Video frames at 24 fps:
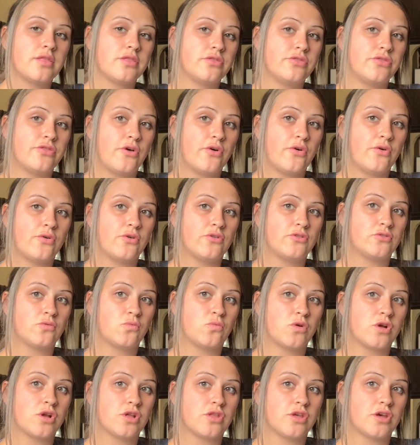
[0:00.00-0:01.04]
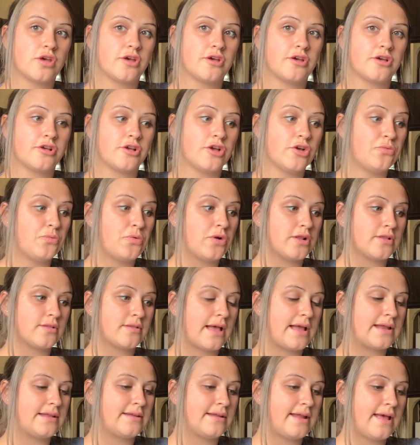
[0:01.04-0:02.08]
those were the good ones.
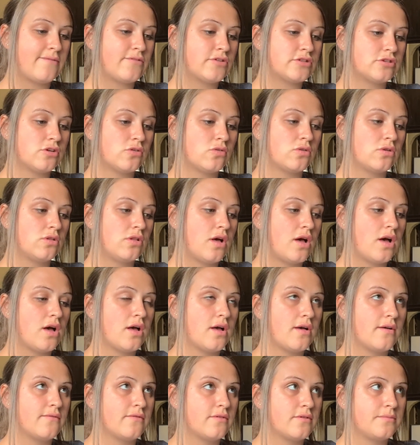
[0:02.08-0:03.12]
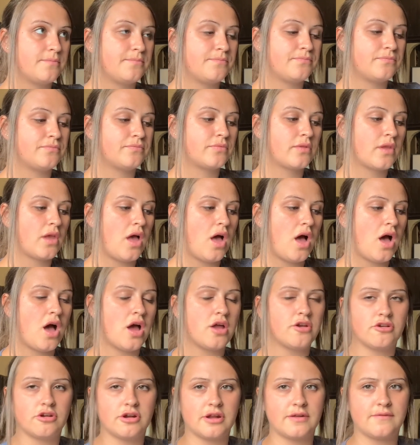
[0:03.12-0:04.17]
I did have a total of one
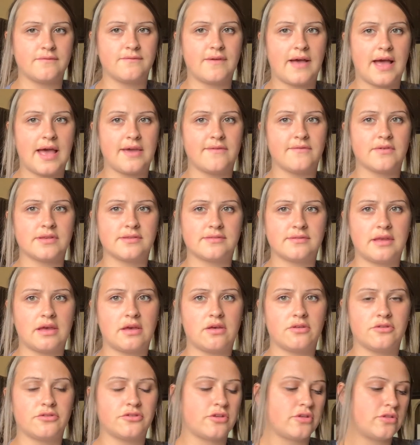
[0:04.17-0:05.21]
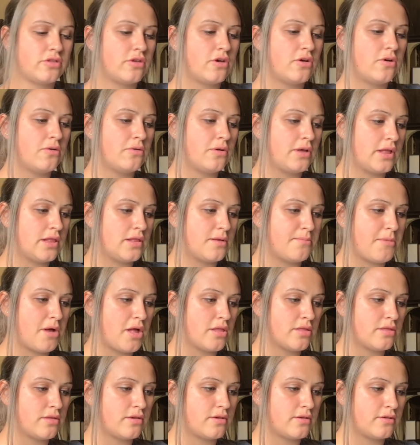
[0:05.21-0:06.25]
hundred five sales though in the
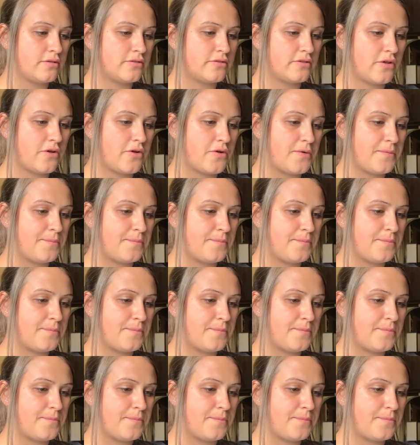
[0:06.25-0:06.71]
month. So